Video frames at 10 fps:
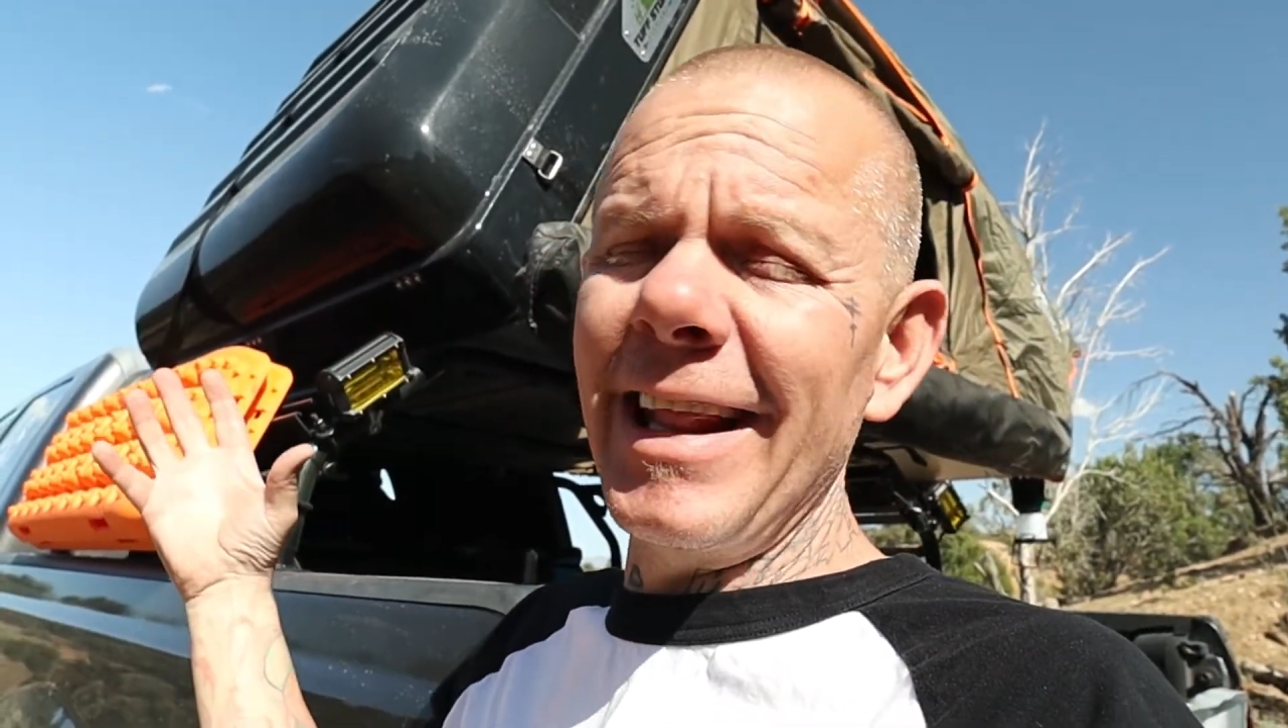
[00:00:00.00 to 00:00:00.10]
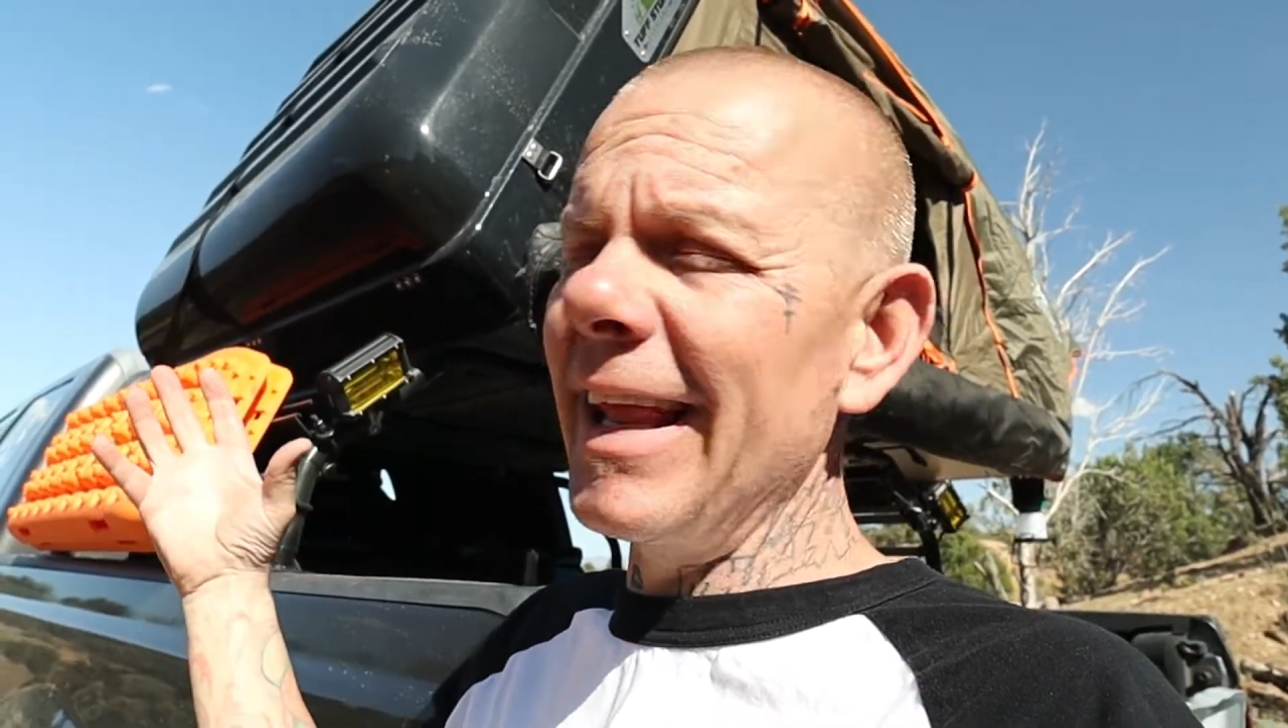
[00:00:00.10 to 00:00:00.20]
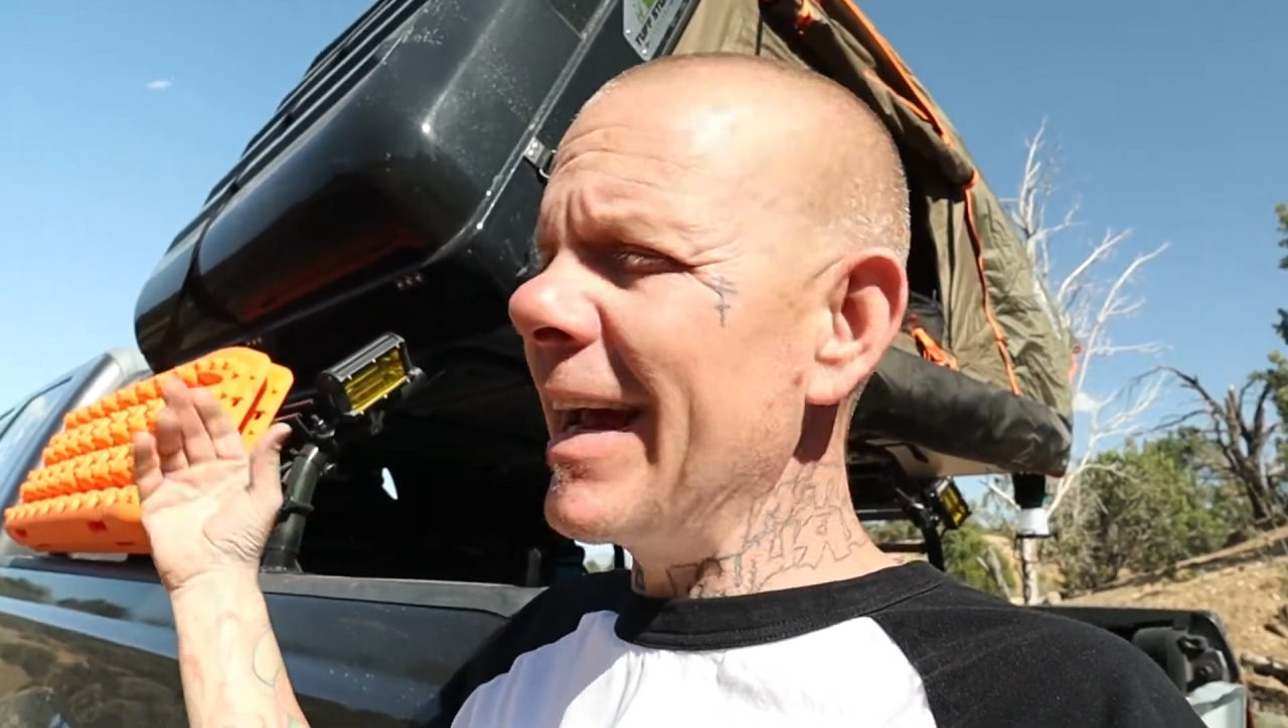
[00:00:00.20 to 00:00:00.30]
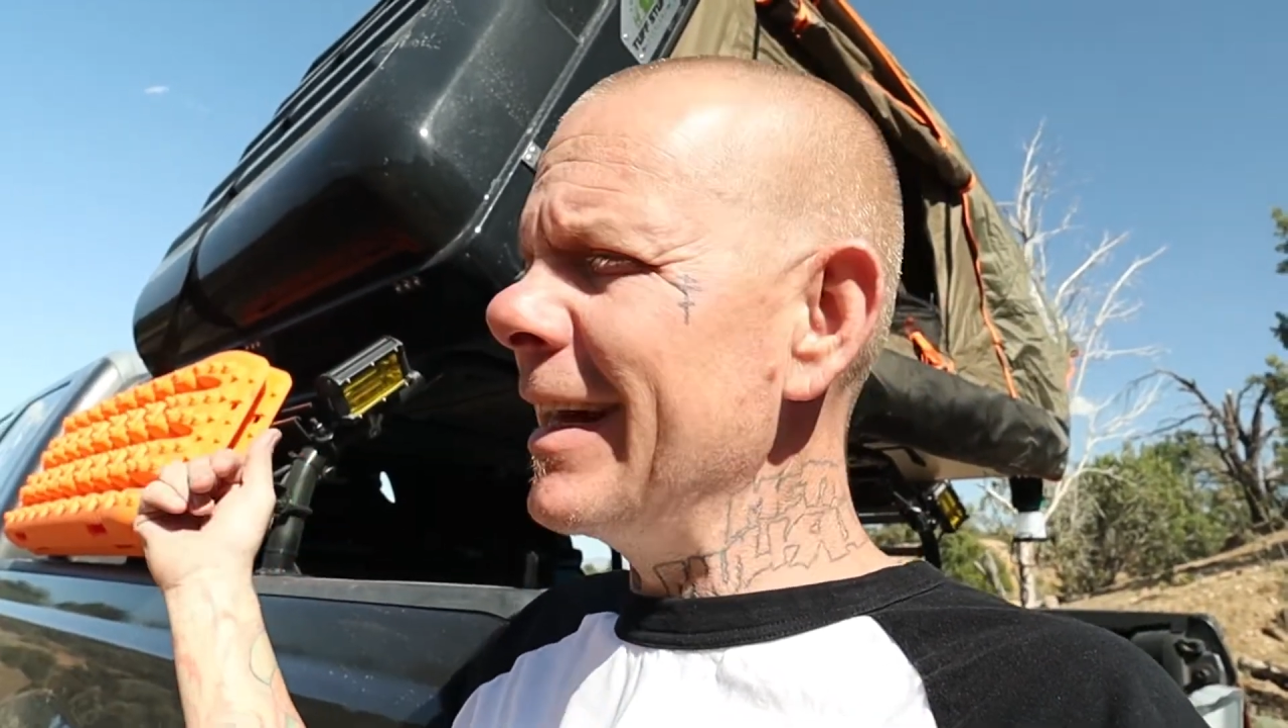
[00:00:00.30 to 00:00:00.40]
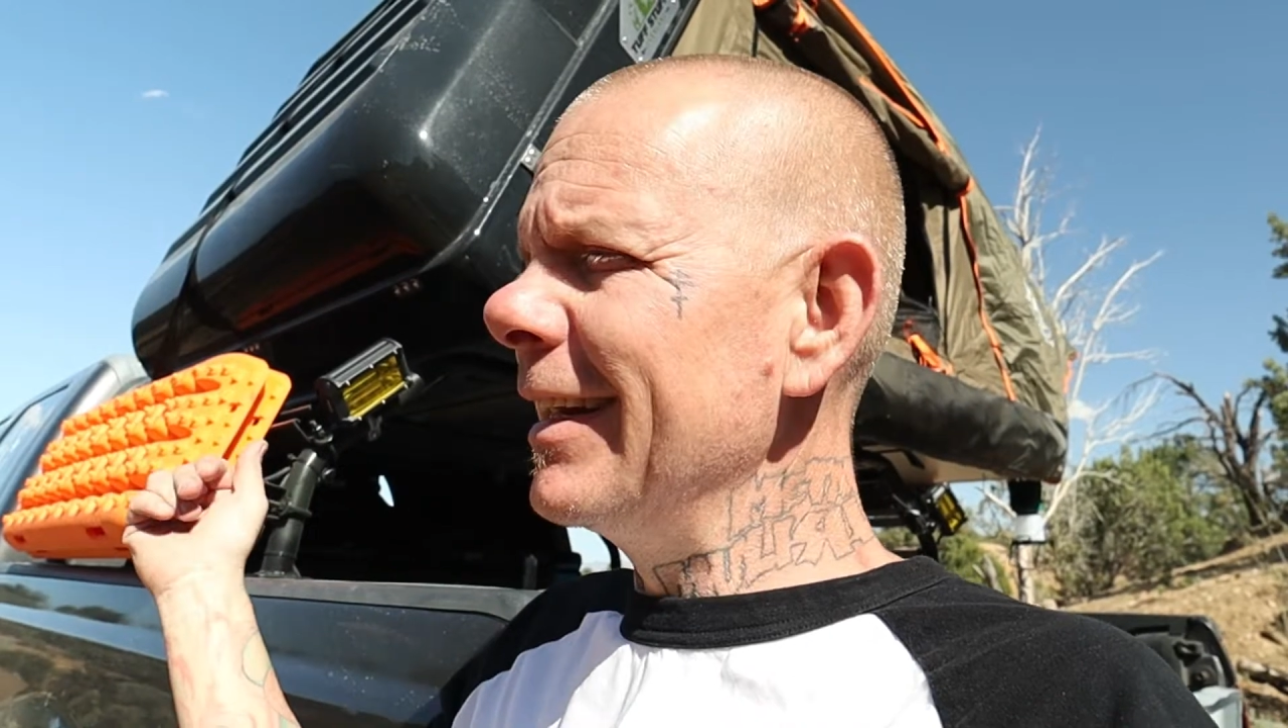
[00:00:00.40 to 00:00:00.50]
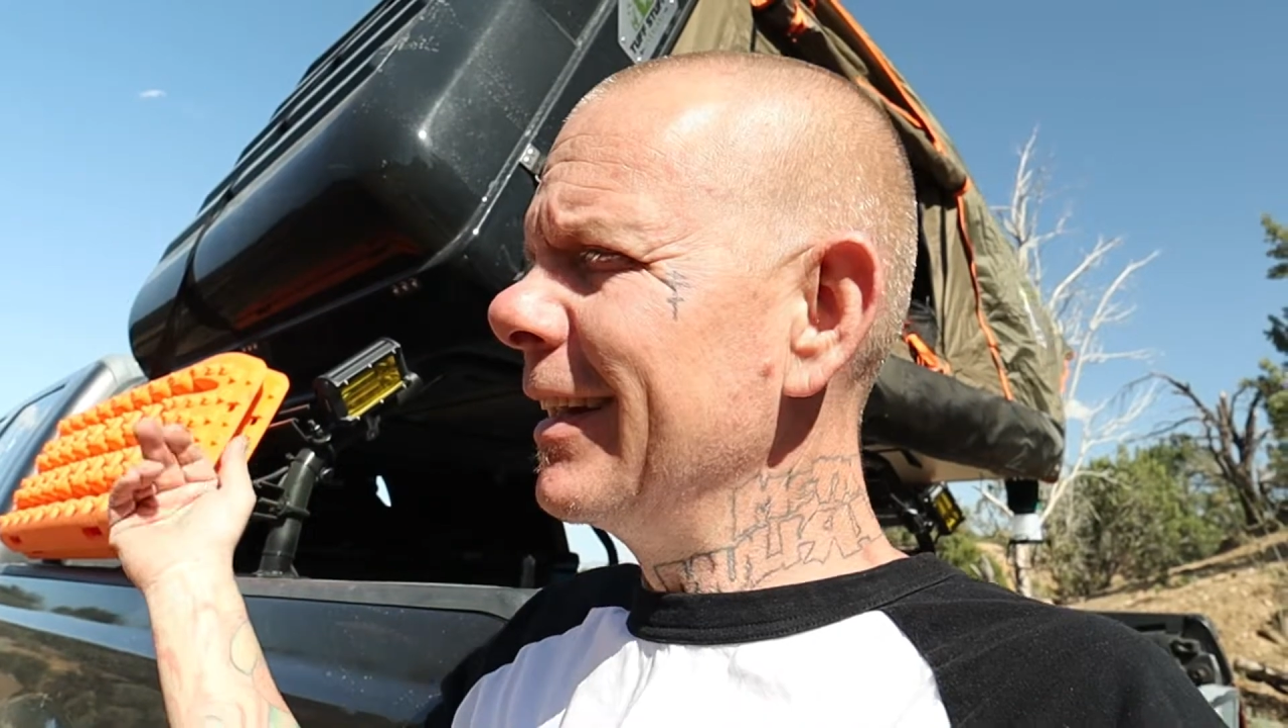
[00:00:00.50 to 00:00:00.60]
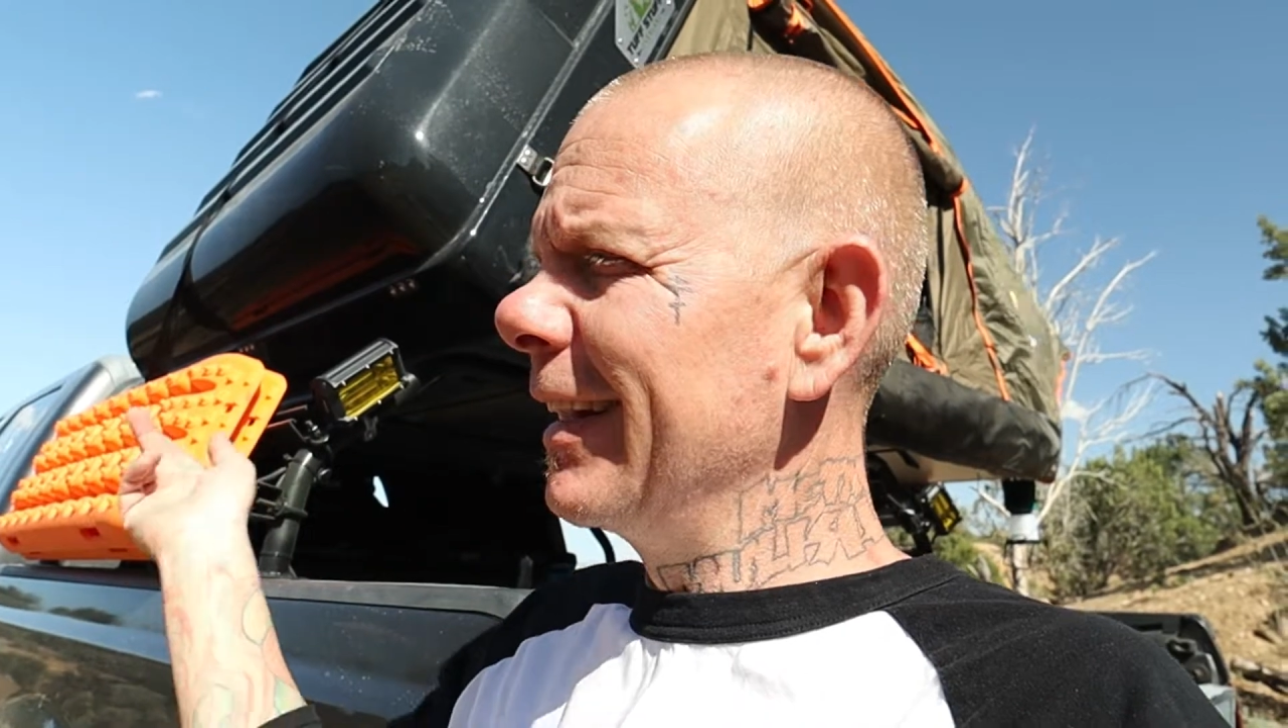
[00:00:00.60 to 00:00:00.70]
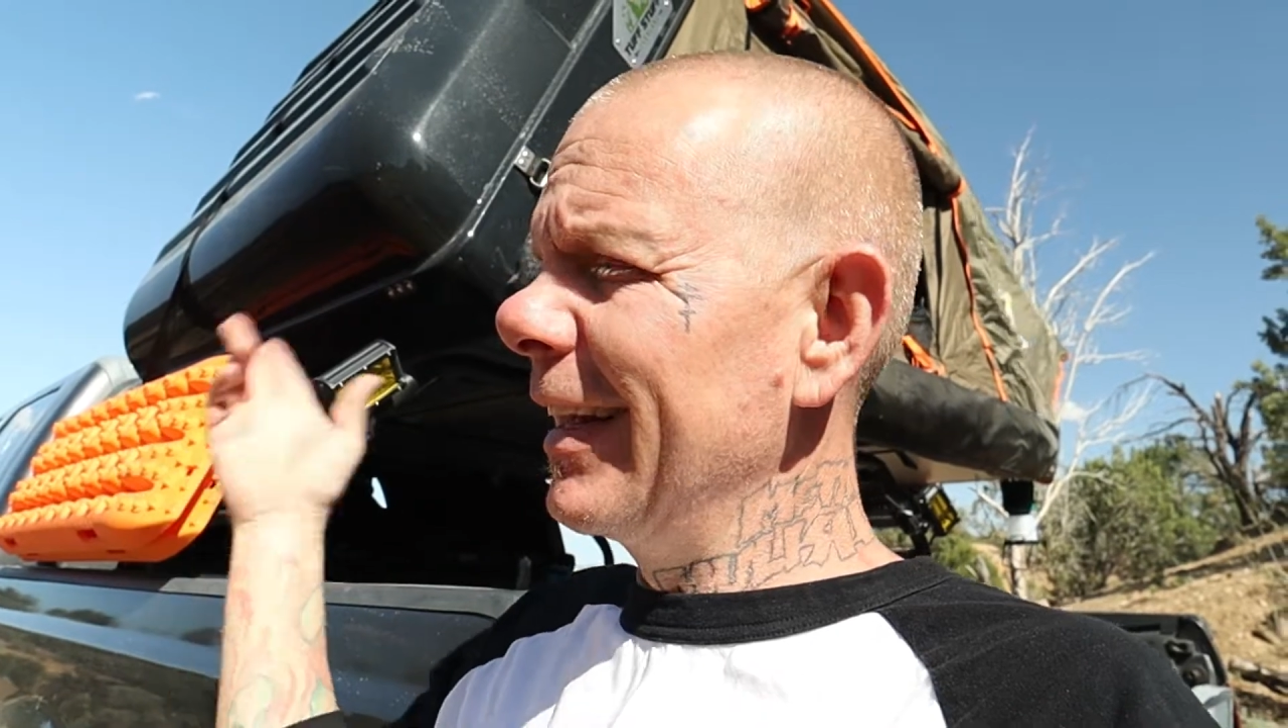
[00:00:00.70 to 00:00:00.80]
of light.